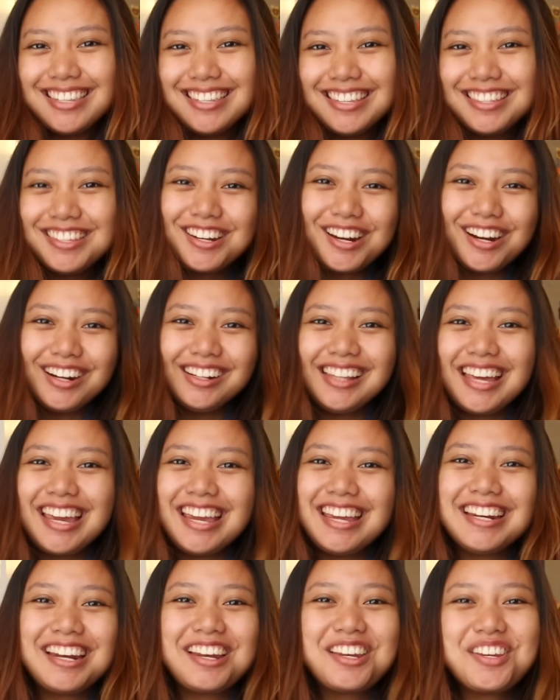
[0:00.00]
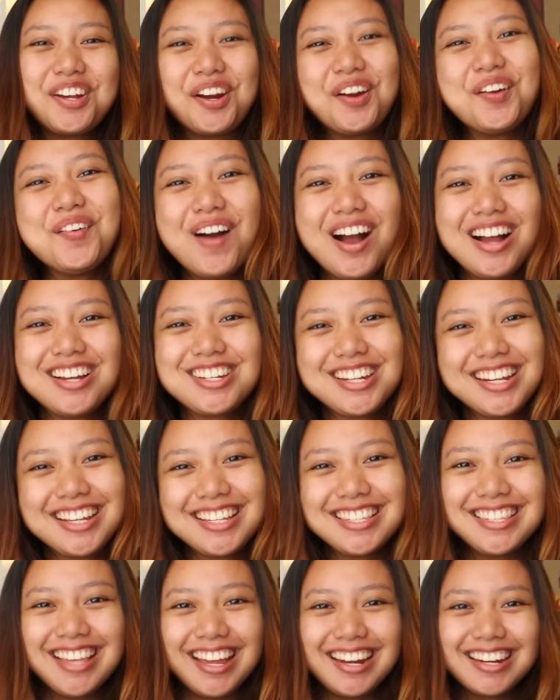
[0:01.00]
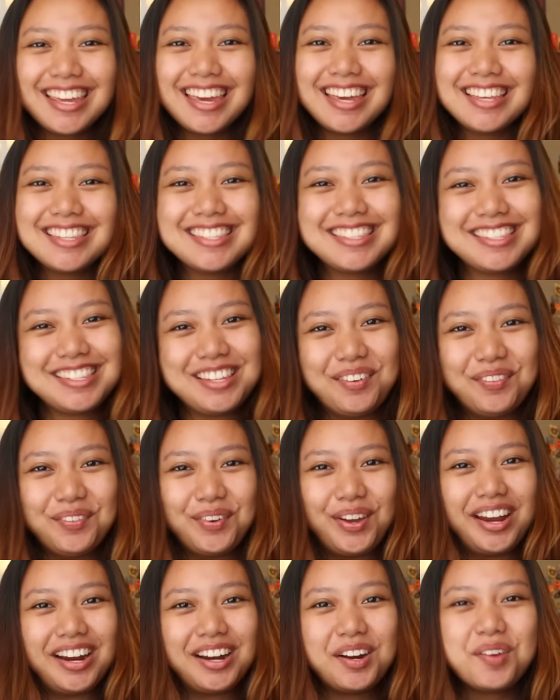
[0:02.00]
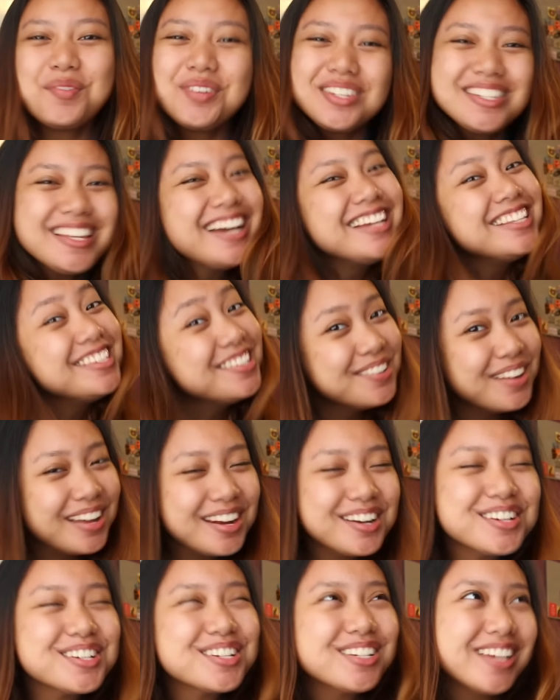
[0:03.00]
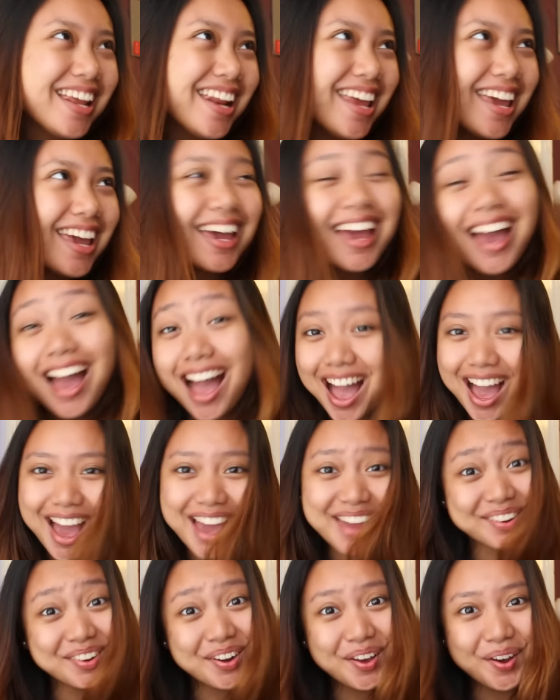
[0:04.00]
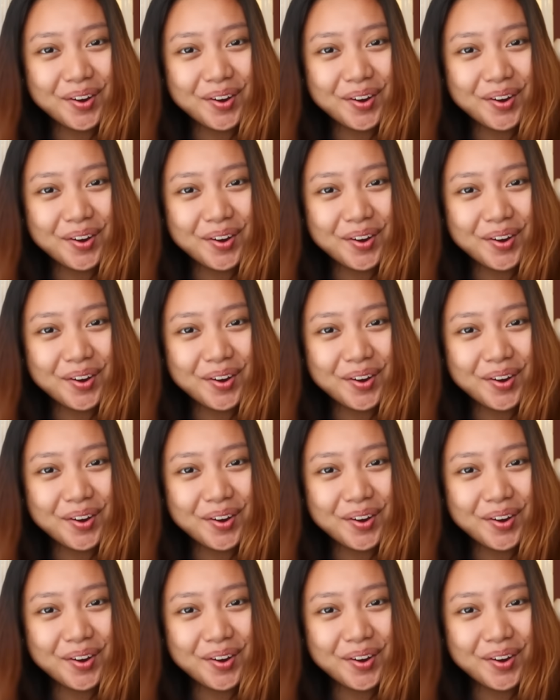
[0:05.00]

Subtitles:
guys, it's Girlene, and you're watching Sunkissed Somewhere. Was I too energetic? I don't